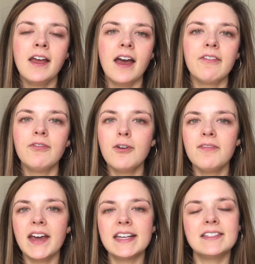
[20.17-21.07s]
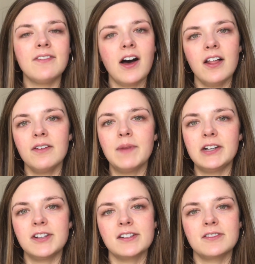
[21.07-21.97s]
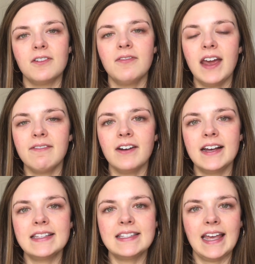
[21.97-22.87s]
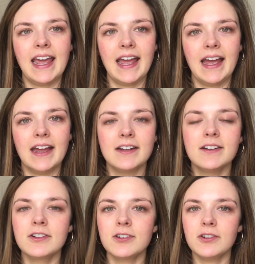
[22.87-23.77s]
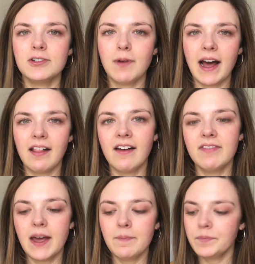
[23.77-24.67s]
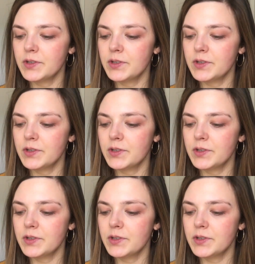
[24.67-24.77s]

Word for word: a full face of all of my drugstore favorites and told you why I love them.